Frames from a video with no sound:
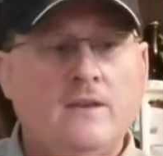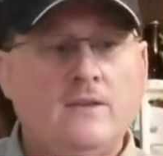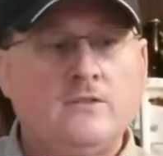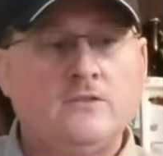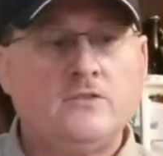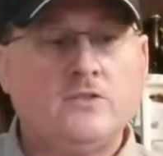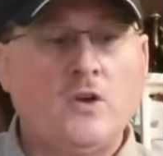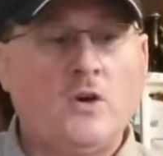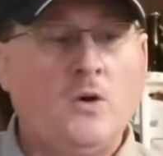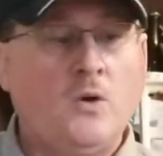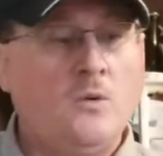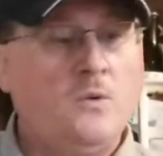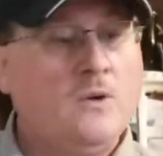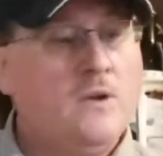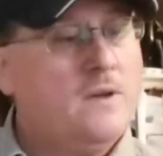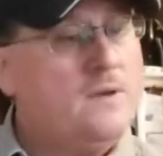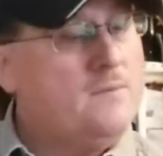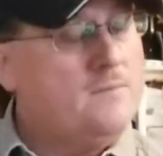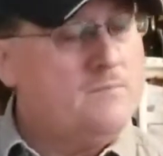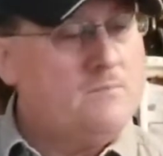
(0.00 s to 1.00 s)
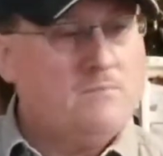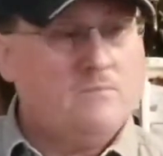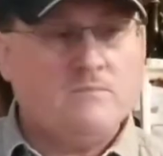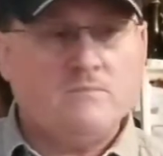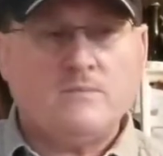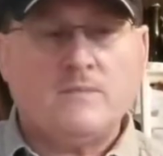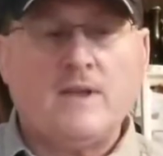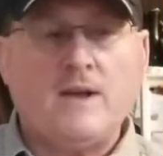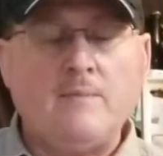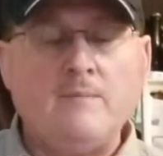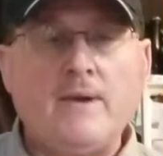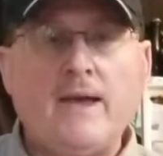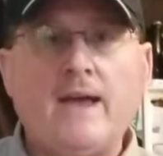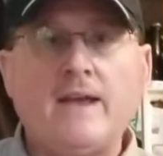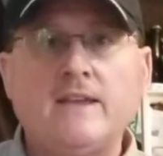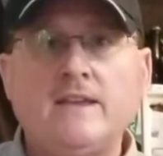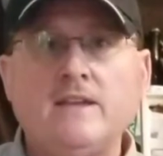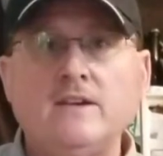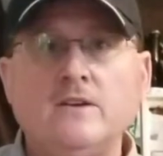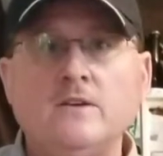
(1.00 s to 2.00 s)
So come
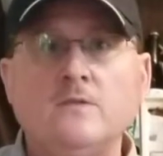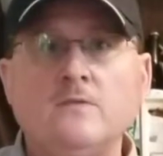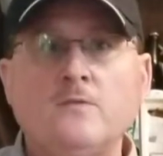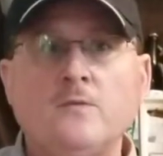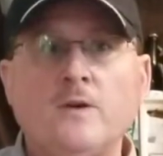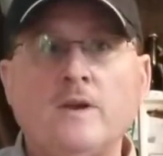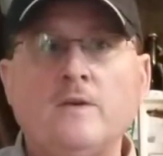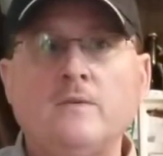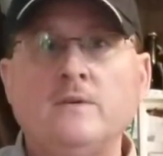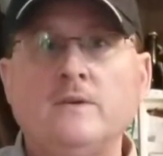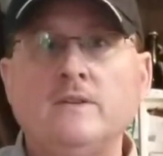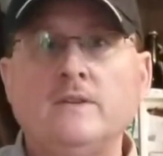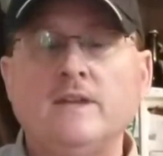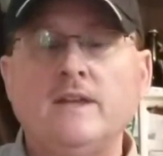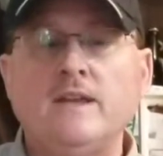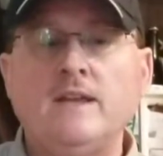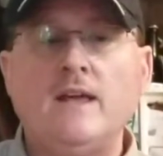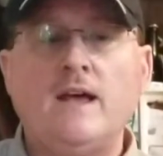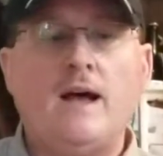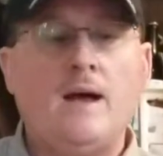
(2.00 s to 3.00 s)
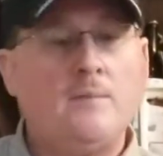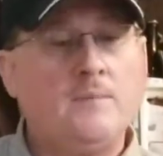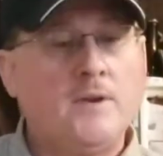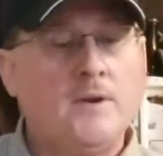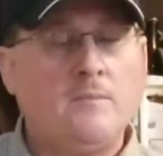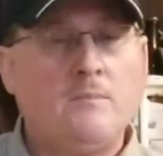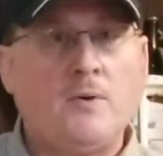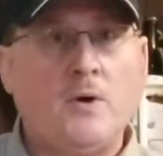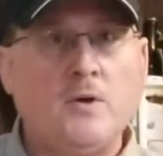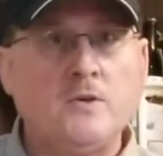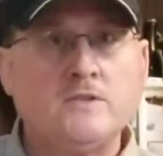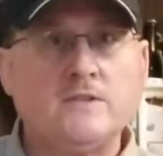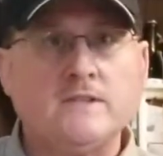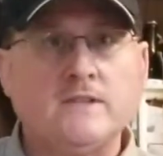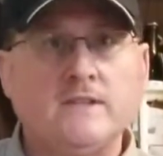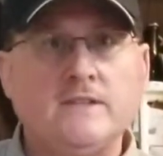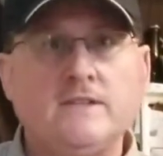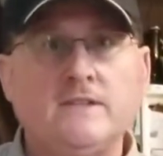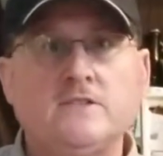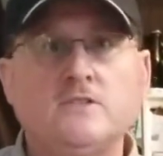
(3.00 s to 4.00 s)
back here frequently. I'm going to post
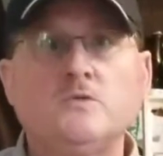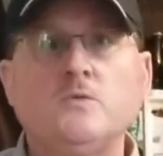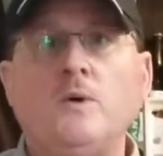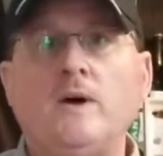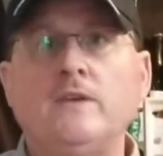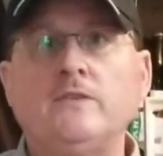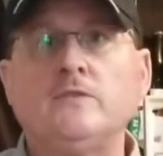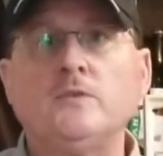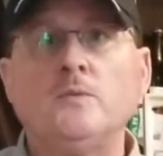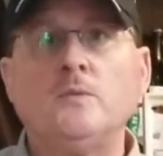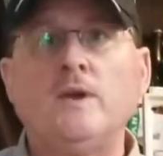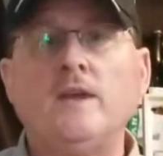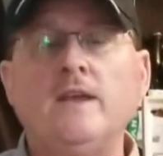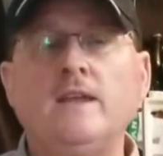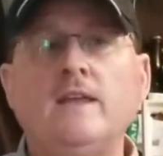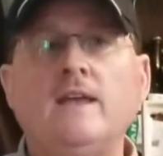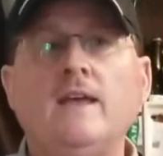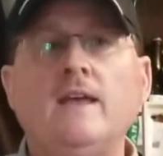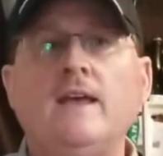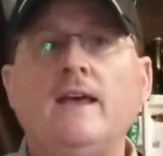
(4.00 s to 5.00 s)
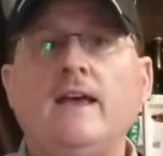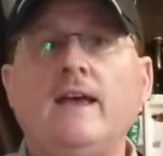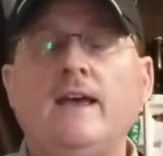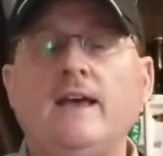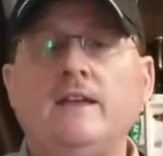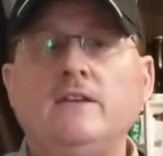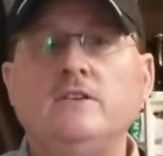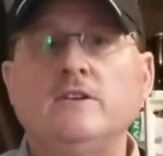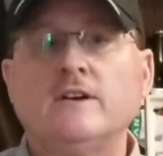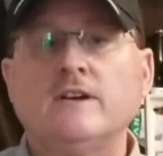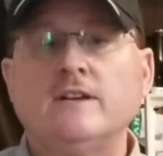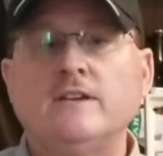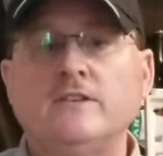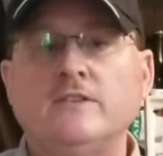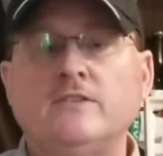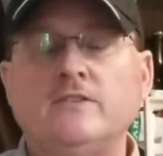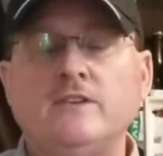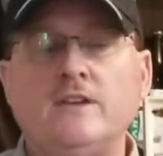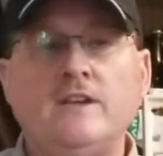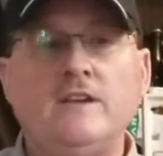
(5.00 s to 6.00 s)
at least twice a week, and you're going to
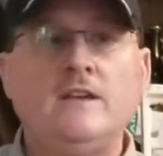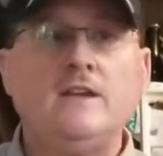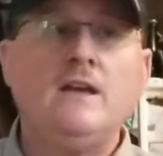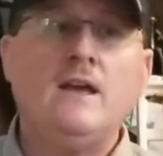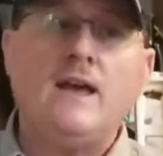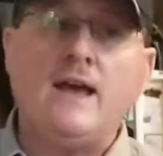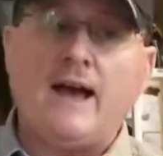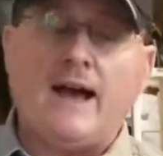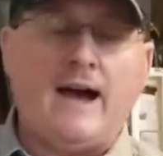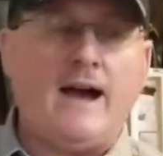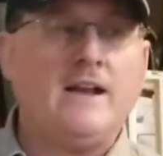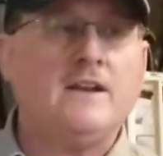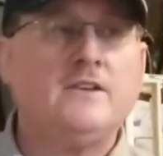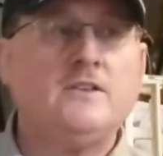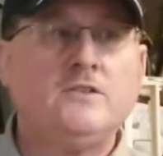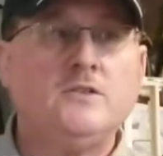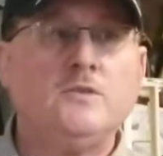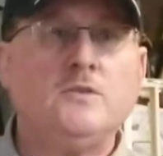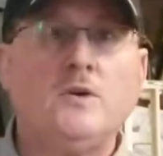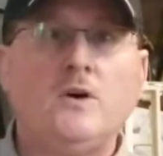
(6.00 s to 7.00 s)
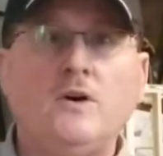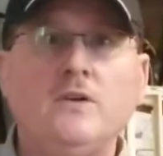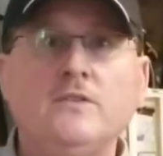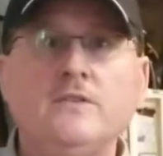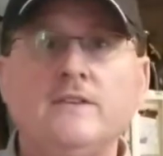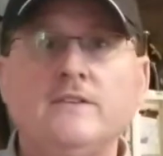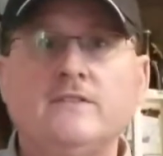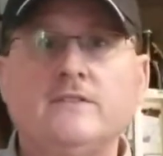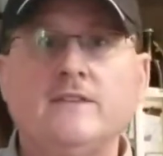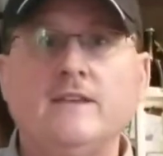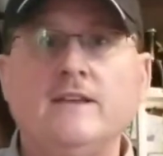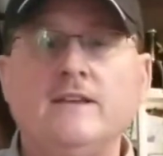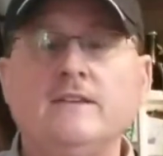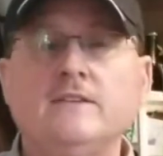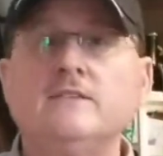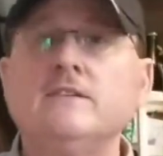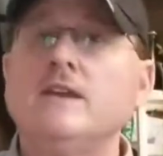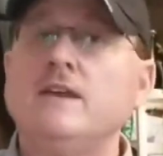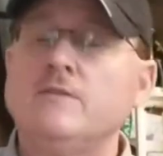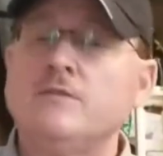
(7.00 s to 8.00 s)
see how to do all these
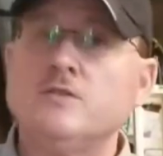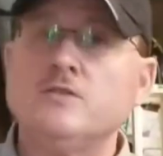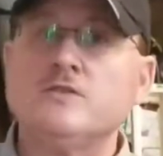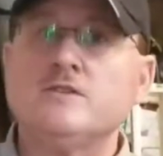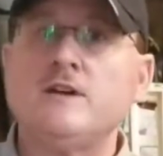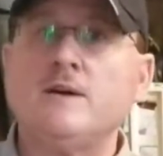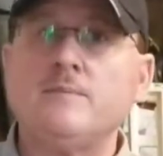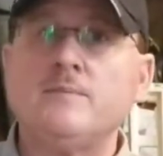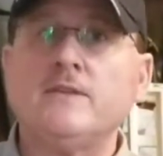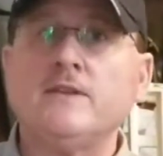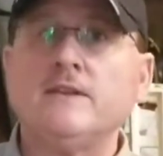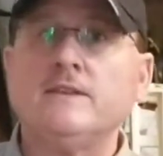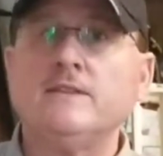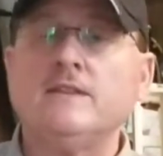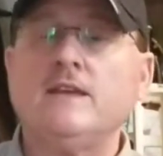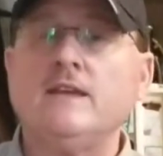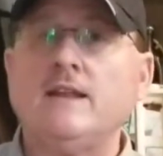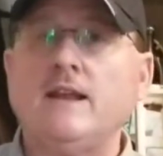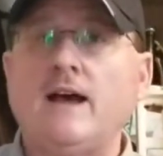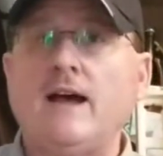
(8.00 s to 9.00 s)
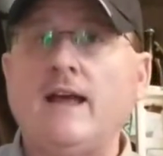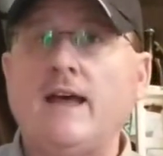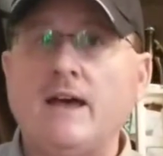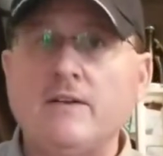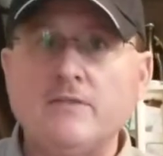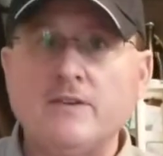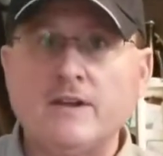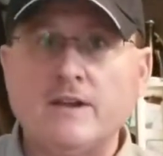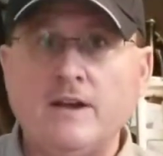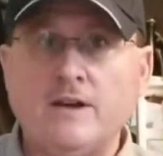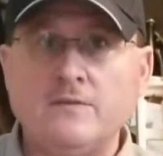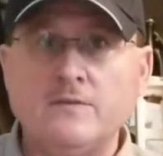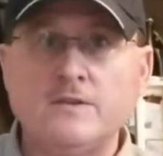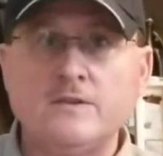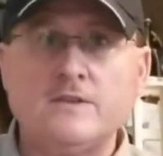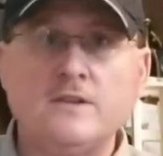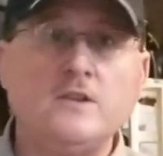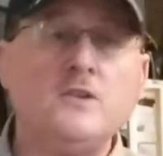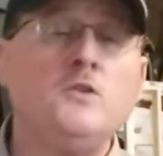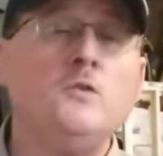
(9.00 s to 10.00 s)
things. If there's something that I haven't
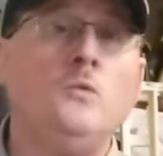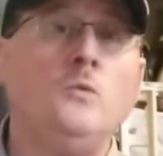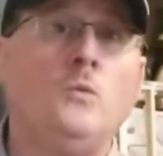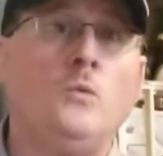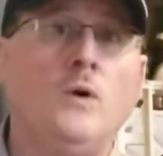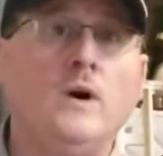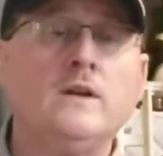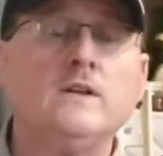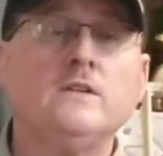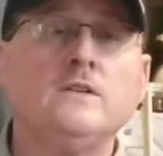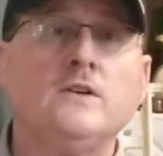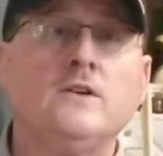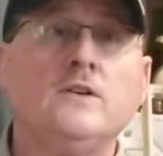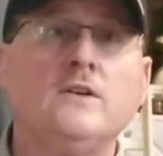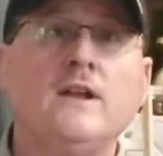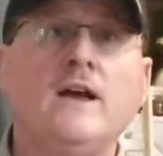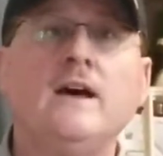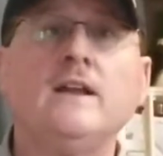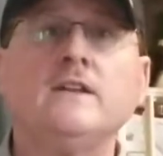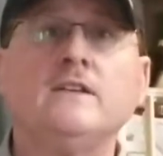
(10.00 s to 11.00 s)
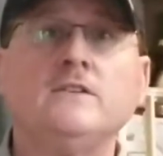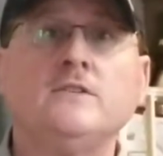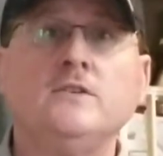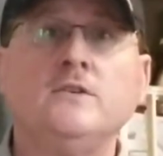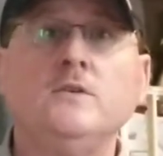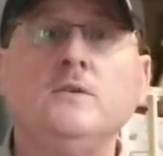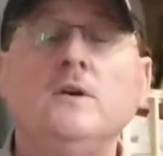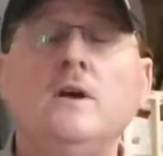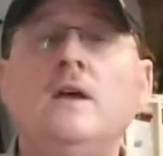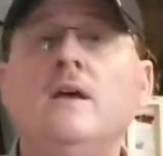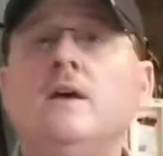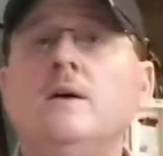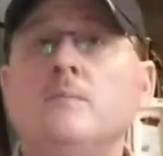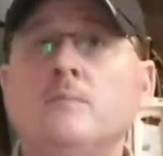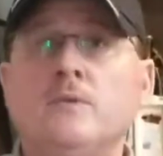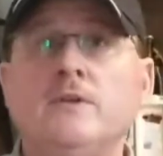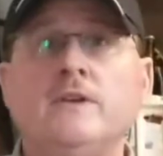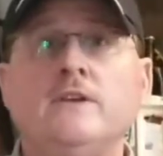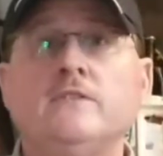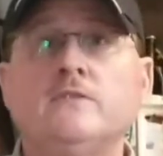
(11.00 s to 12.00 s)
covered that you want to learn how to do,
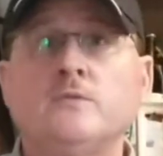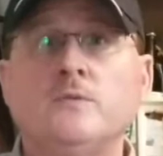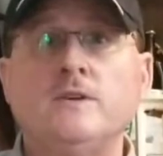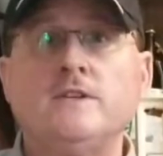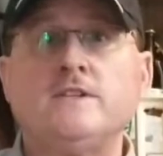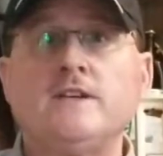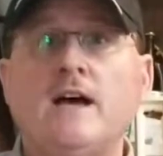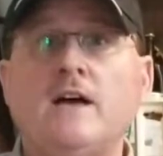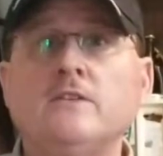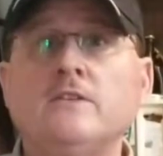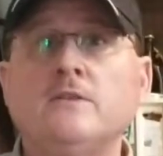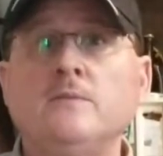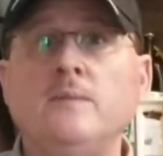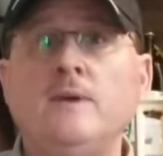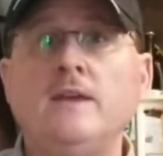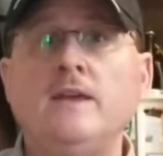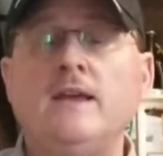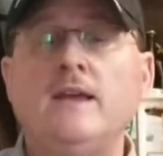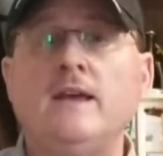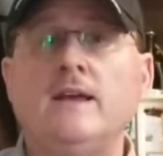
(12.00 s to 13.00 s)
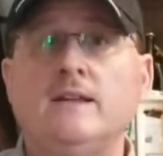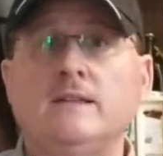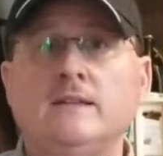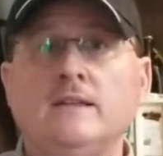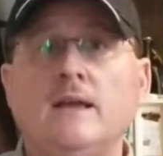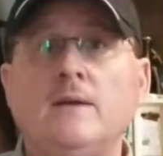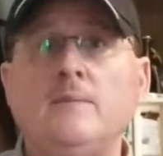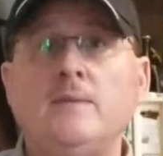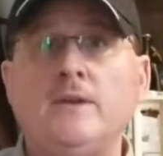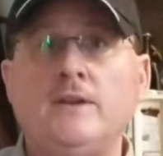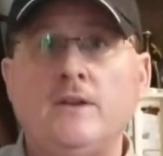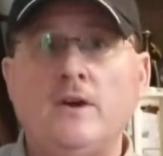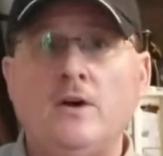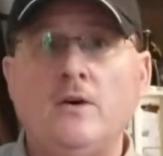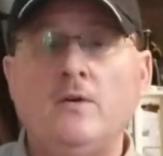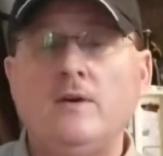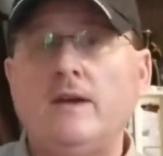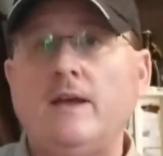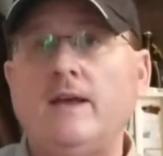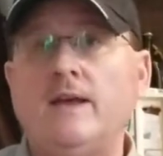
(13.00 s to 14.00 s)
please reach out to me and let me
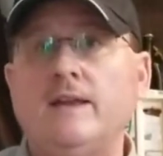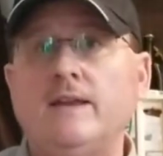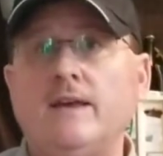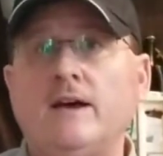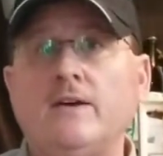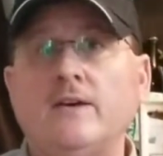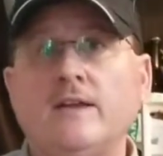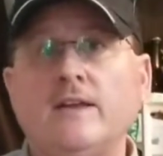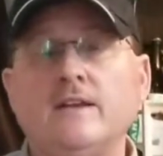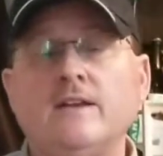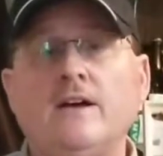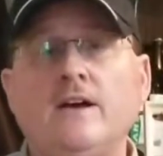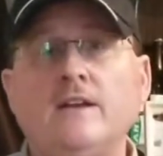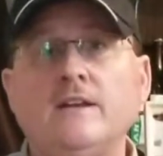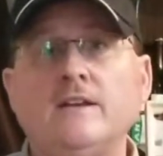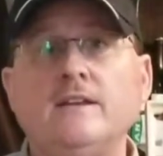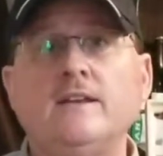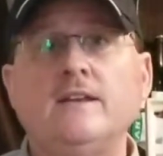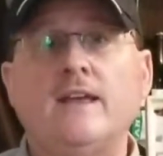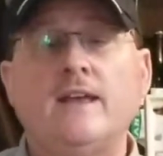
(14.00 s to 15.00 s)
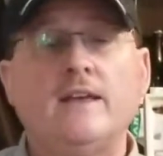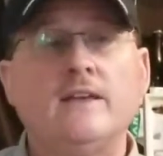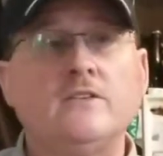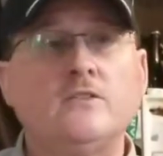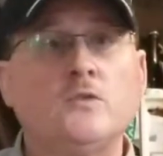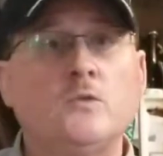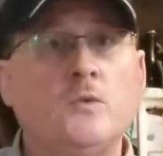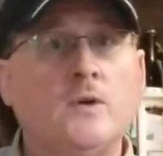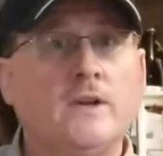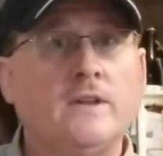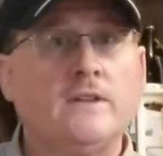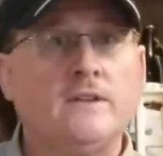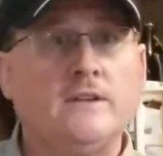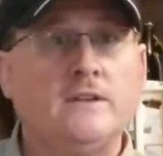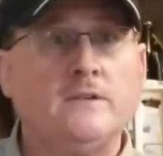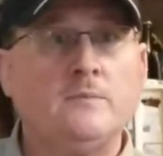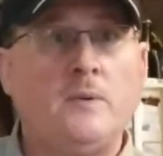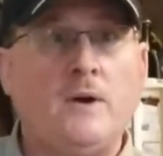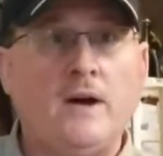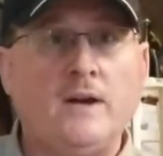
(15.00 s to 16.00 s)
know, and I'll get on it as quickly
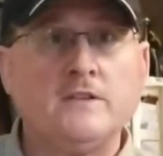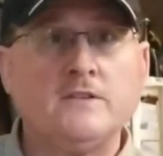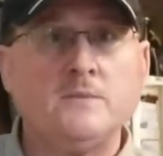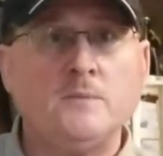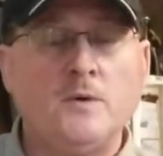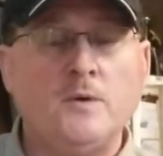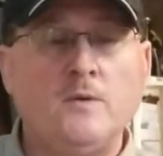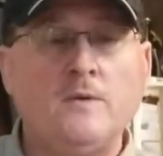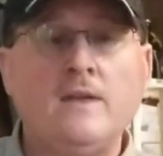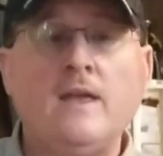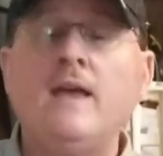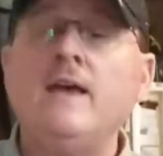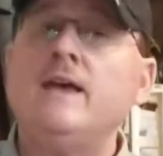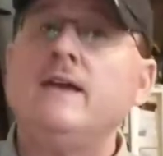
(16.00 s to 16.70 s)
as possible.